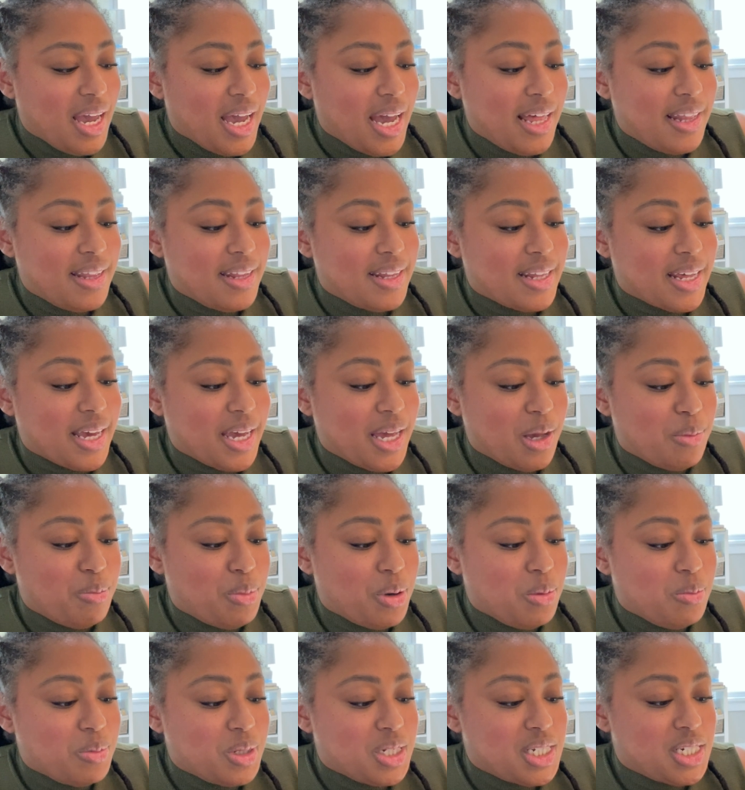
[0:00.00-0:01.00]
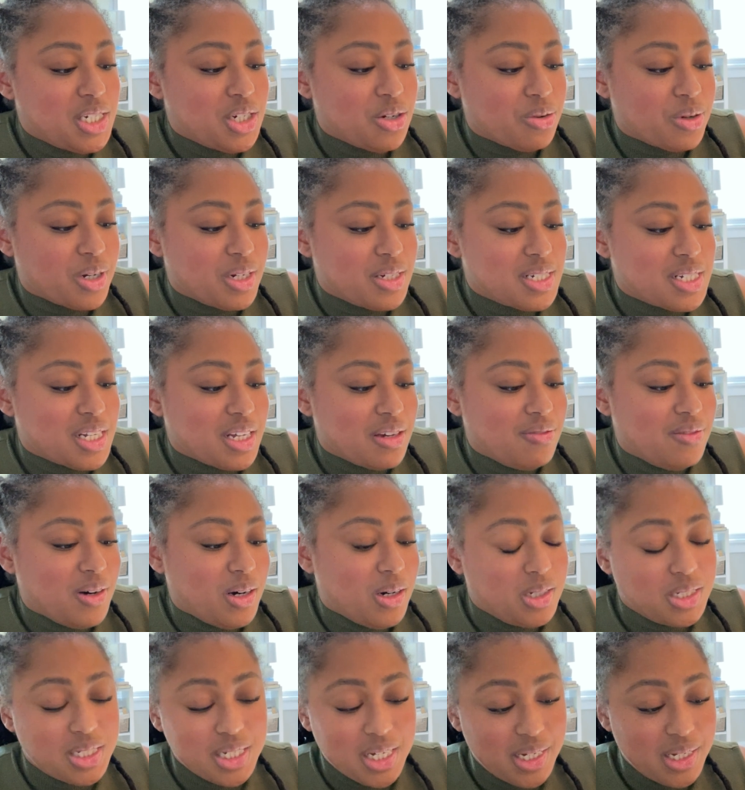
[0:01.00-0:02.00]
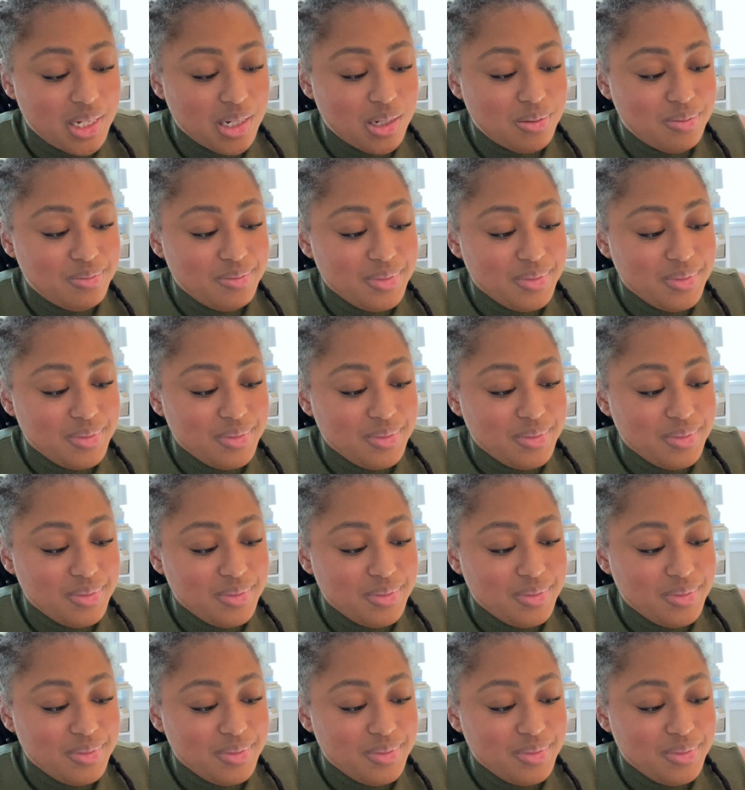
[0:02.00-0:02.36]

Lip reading: and then the hippo mysteriously falls ill.